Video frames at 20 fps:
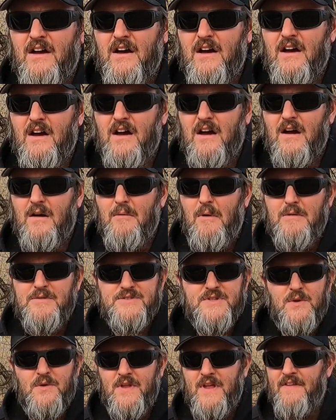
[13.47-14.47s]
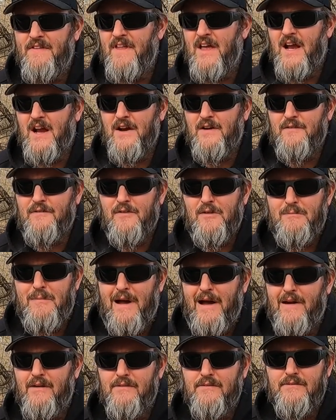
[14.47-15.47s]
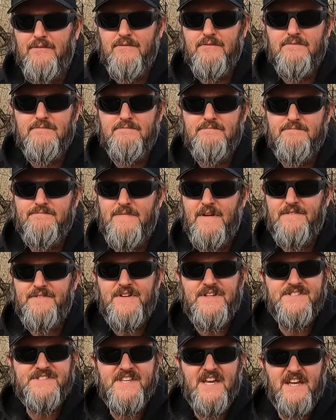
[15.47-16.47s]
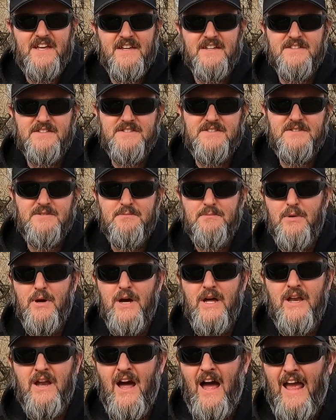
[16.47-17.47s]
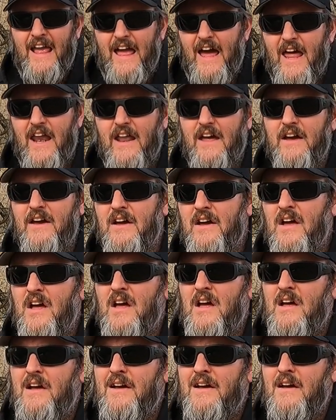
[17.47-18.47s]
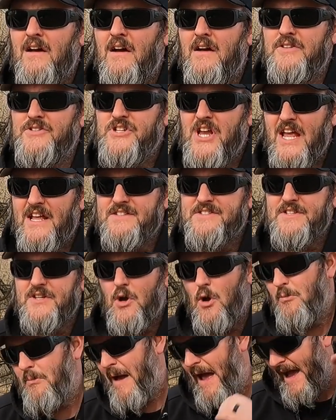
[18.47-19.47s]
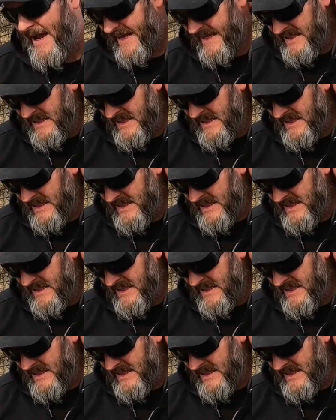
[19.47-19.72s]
I was only in the air for about 50 seconds, but I got a chance to go back